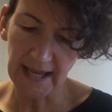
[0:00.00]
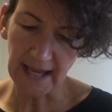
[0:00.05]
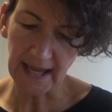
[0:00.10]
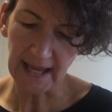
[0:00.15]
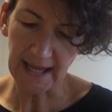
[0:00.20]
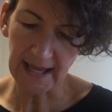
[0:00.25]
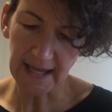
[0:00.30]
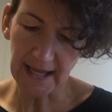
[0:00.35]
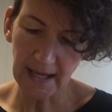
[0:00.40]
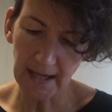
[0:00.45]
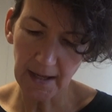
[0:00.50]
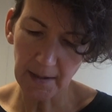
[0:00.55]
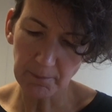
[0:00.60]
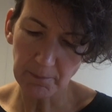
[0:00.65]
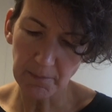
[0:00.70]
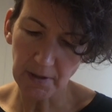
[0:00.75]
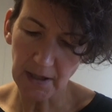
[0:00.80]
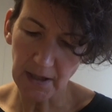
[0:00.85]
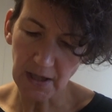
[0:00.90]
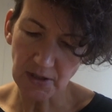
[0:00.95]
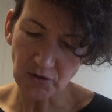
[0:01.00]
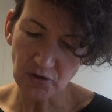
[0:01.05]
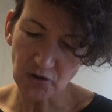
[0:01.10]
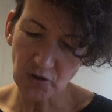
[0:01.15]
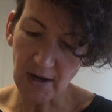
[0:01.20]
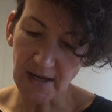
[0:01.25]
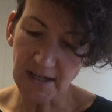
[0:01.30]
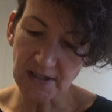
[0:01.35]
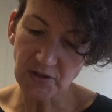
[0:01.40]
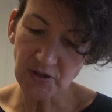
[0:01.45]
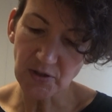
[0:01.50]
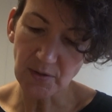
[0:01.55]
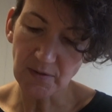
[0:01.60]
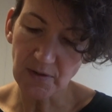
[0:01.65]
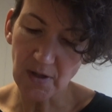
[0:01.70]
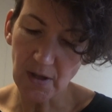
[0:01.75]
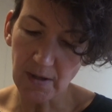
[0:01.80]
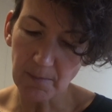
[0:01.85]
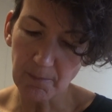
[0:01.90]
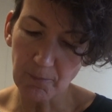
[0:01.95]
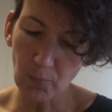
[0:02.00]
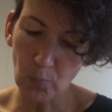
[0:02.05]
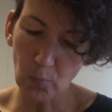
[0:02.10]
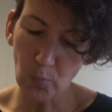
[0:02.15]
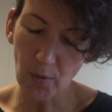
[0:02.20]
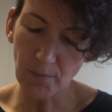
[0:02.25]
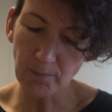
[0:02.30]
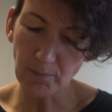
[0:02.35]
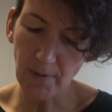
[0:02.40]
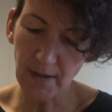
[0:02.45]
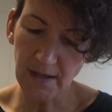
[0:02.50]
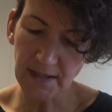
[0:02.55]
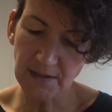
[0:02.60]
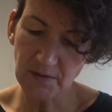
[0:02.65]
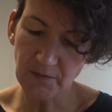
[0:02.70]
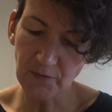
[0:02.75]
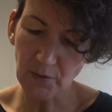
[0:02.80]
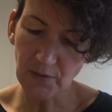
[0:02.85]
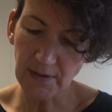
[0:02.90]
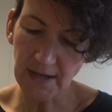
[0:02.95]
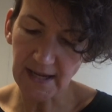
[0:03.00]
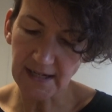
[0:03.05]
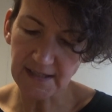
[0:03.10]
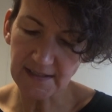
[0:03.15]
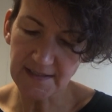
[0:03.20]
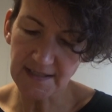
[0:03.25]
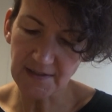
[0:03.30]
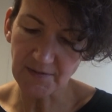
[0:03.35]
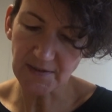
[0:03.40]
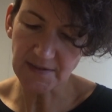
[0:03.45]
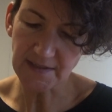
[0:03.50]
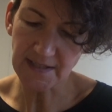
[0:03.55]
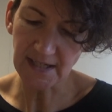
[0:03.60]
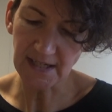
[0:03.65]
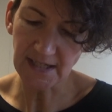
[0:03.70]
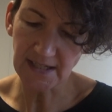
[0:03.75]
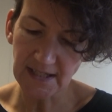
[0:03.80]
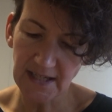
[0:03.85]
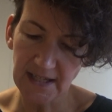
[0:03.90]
and try and do the one mindful activity.